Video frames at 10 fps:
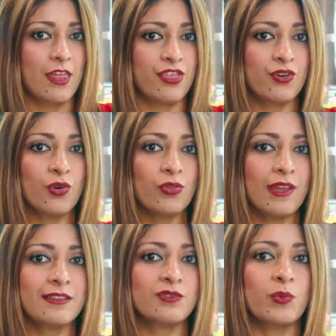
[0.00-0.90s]
Through
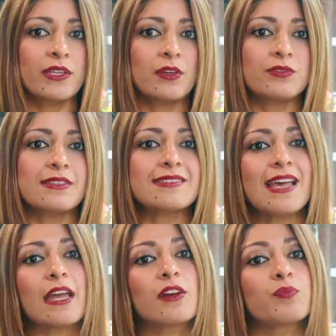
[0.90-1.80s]
its Windows
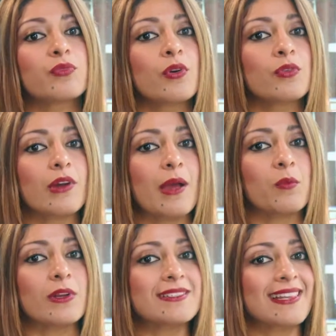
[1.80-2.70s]
Insider program,
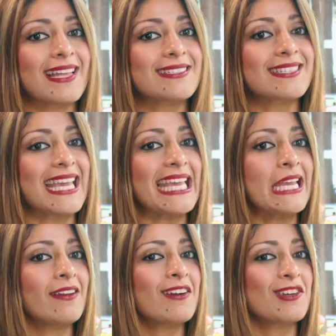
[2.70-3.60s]
which lets
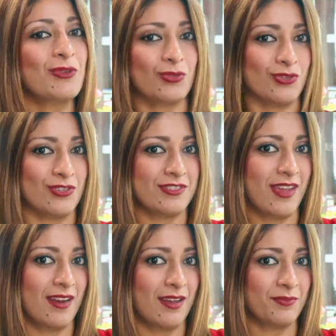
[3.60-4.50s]
eager users
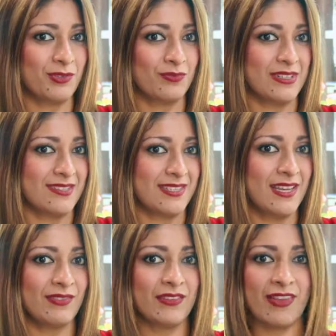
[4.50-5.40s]
sign up to
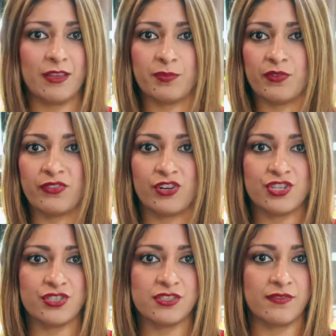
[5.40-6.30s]
receive developer
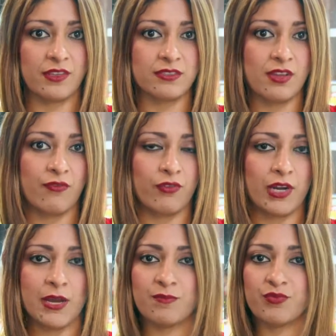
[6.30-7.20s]
versions of the software
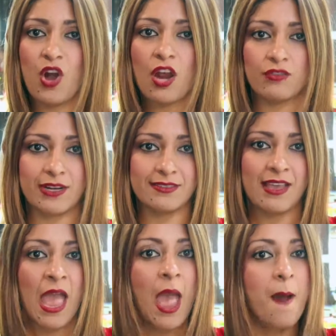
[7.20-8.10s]
in progress,
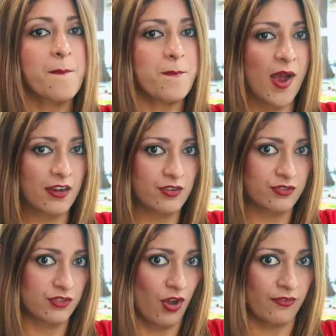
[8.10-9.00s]

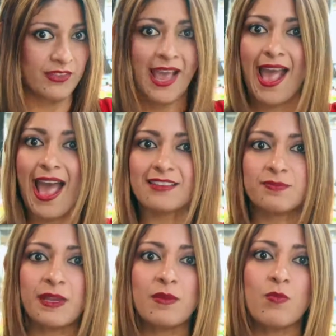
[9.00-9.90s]
Microsoft has
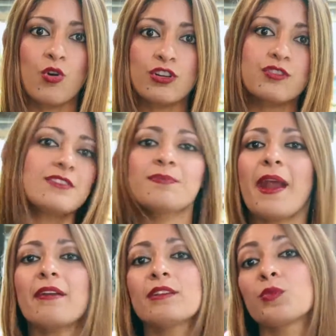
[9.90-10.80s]
been more
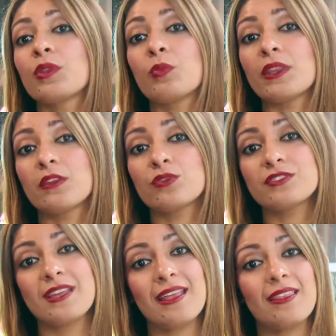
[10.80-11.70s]
transparent with Windows
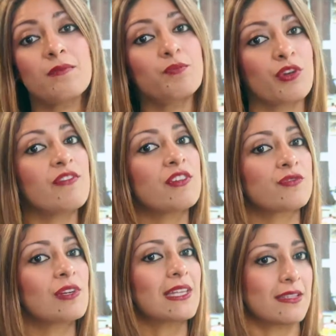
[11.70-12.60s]
10 than previous
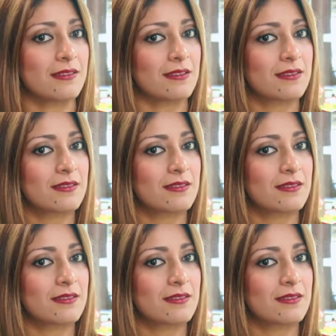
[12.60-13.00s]
releases.